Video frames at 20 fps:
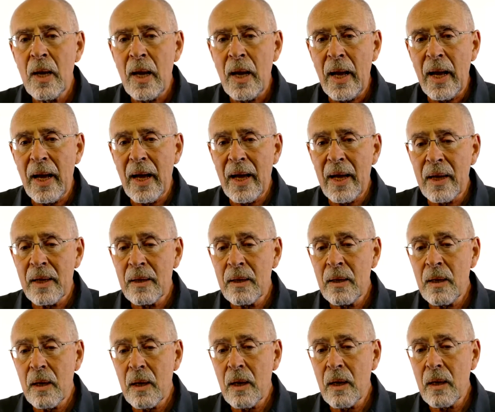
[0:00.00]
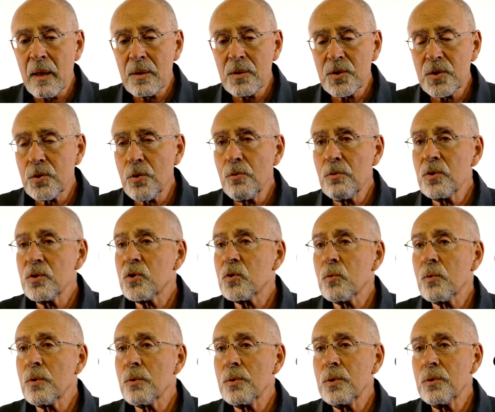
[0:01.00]
And students
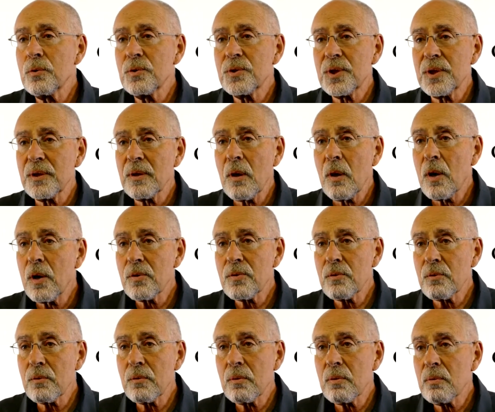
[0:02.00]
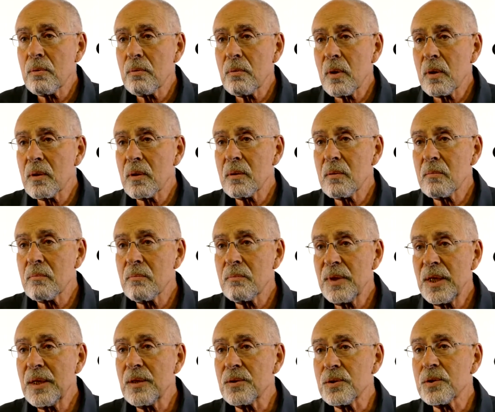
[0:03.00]
were using other
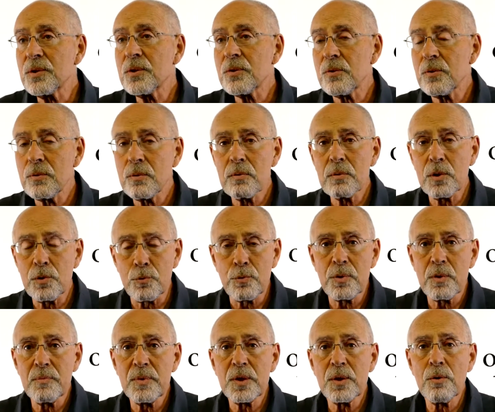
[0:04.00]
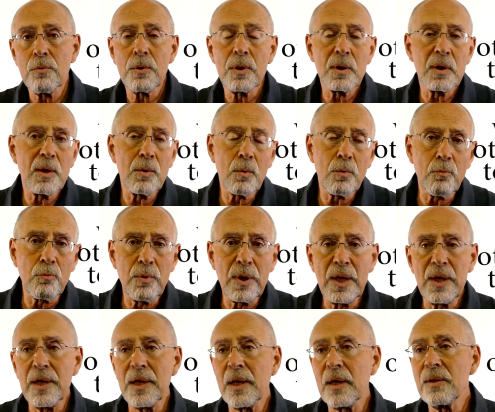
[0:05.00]
means to learn the material. They were
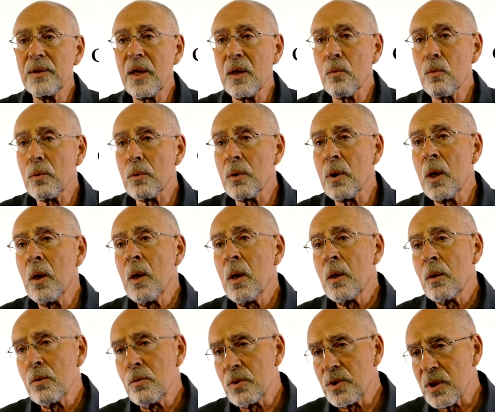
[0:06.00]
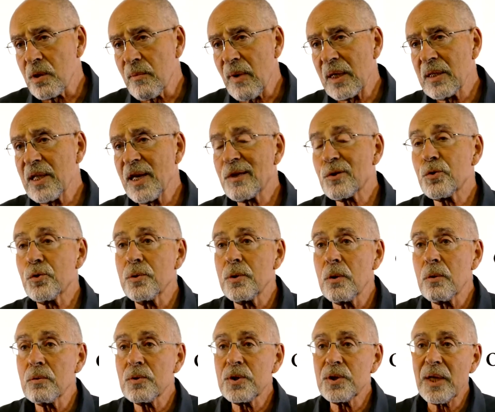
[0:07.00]
reading, they were using my lecture
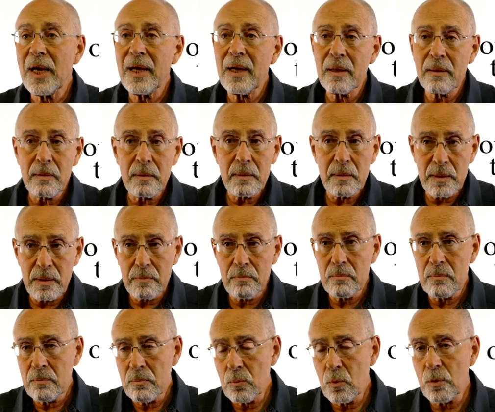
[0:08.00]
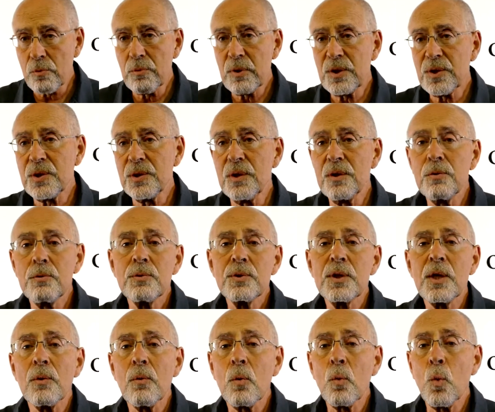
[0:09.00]
notes, and in more recent
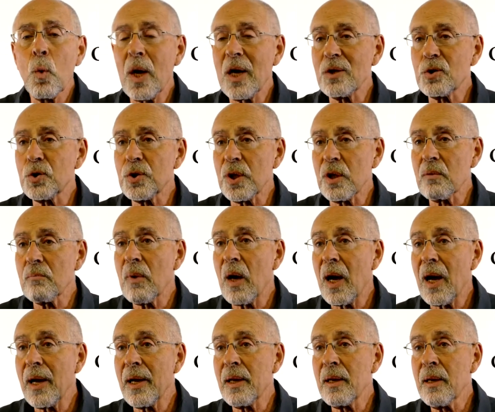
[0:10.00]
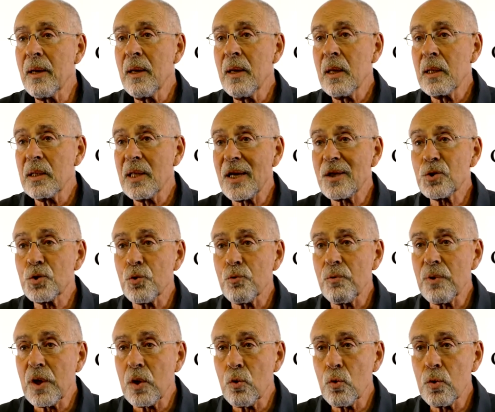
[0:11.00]
years they were watching my lecture
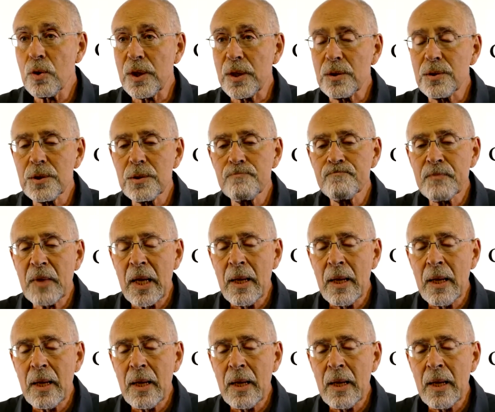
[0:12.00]
recordings.